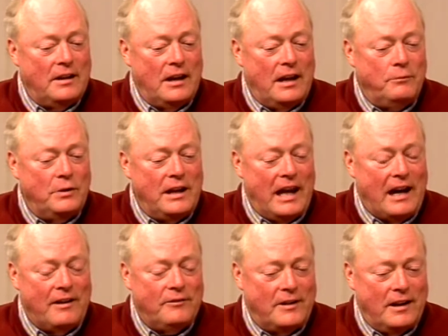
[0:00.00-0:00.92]
and we
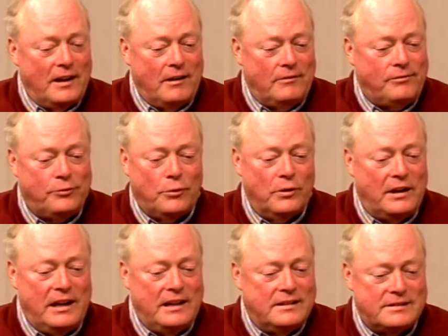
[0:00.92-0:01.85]
have uh,
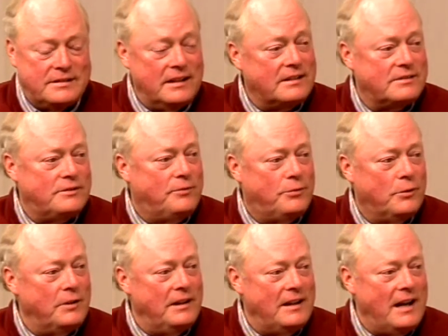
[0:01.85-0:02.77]
46 to
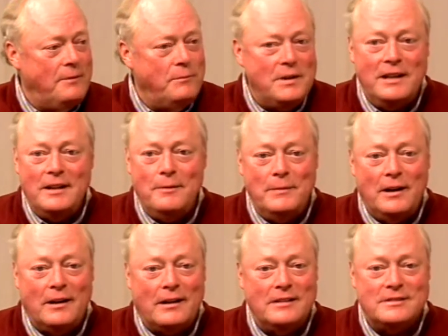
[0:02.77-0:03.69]
49 million
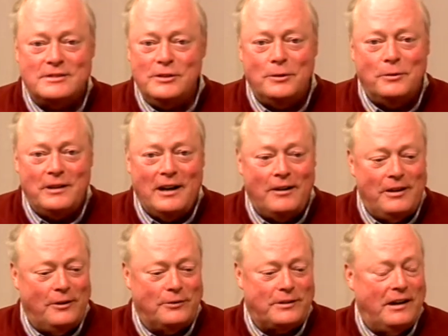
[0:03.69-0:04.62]
Americans still without
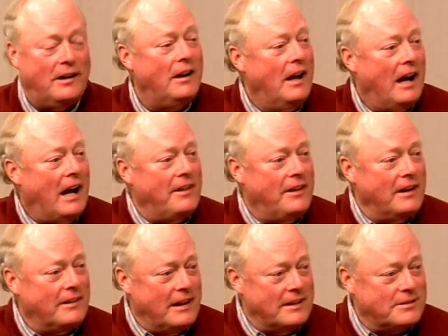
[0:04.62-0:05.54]
health care. I think
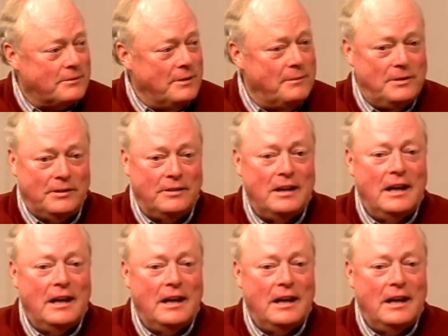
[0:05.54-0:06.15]
that's criminal.